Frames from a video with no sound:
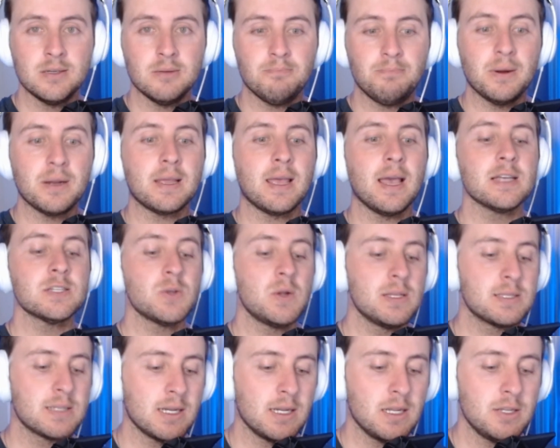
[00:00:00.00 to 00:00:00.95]
But guess what
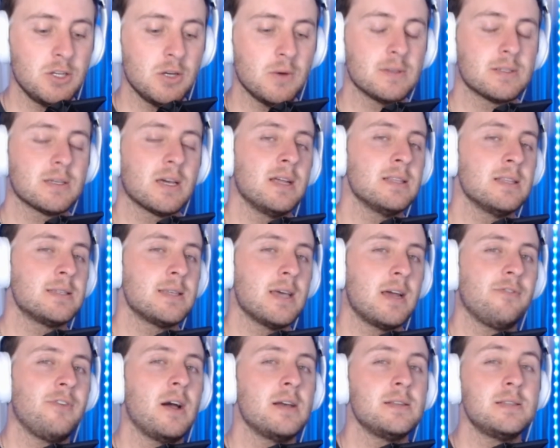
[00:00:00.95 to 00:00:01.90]
it's going to do? It's going to
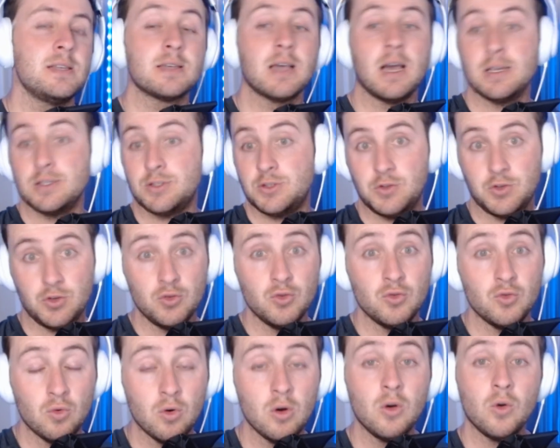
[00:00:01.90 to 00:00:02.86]
incentivize these guys
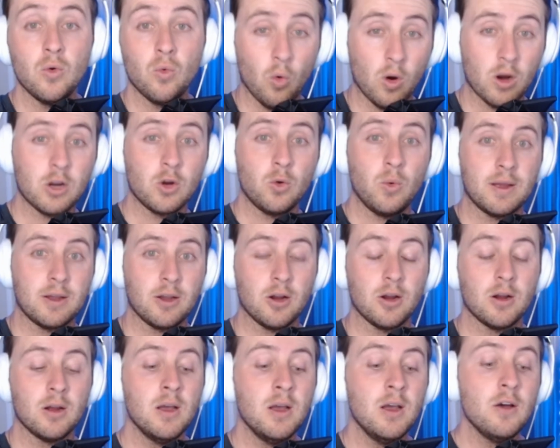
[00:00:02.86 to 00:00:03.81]
to work
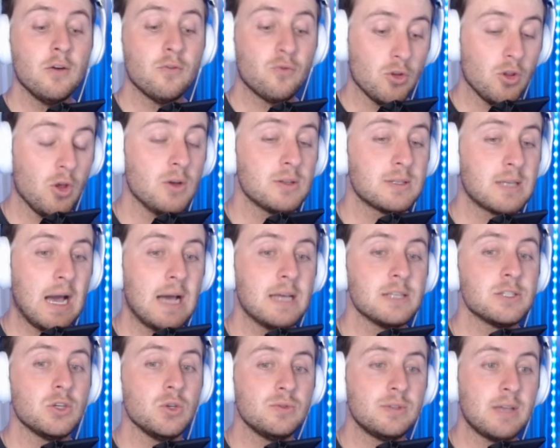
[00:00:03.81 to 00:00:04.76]
quicker for those
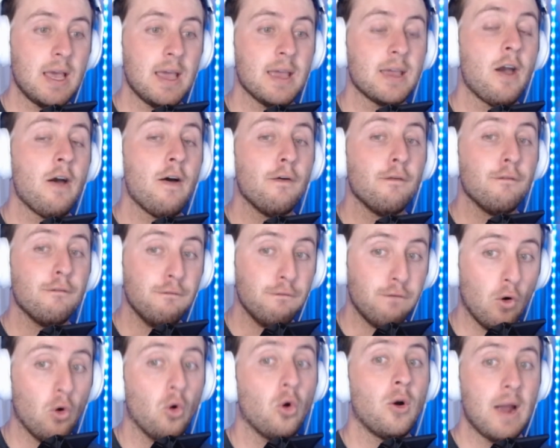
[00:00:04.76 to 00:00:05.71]
guys who take
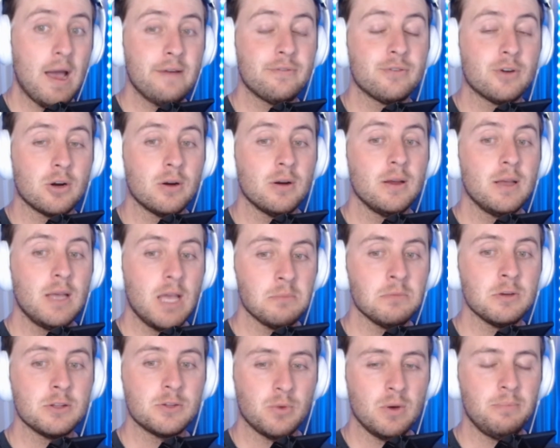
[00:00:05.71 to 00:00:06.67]
forever in
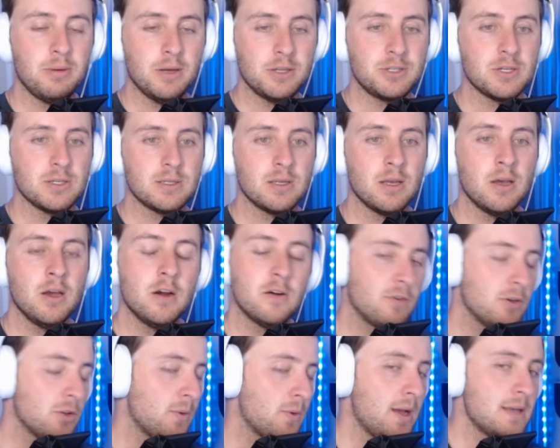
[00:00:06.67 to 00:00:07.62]
between pitches.
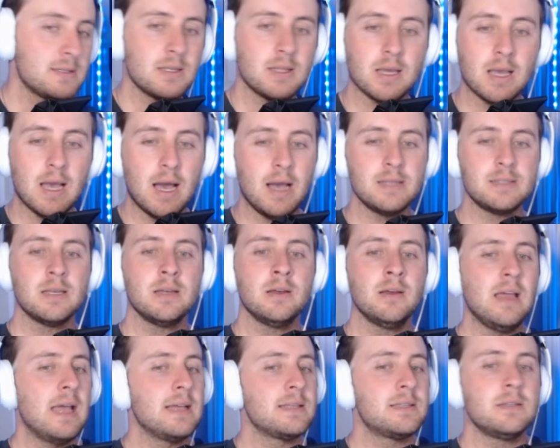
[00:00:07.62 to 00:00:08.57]
For the rest of the guys,
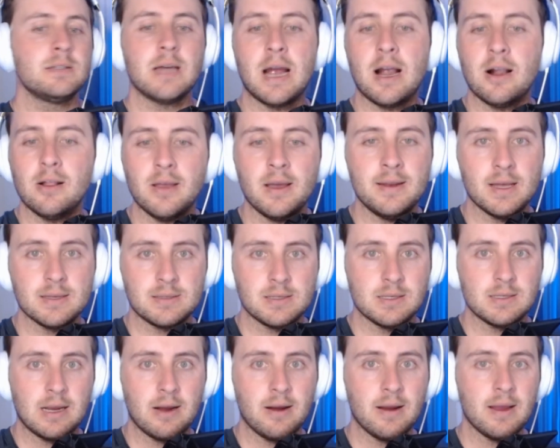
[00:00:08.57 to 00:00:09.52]
it's entirely
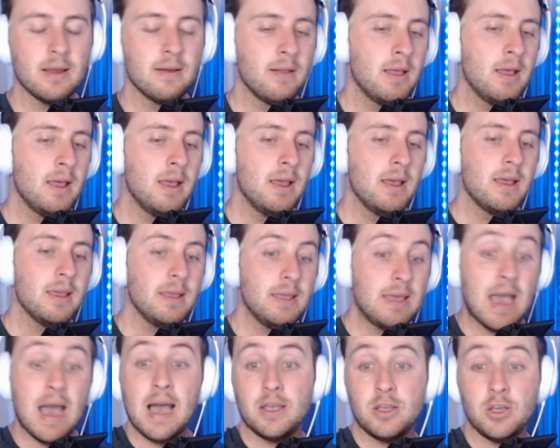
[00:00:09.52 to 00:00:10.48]
unnecessary.
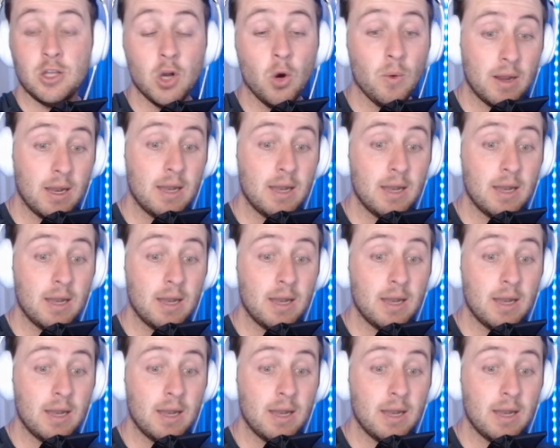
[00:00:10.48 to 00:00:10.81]
Yeah, you know what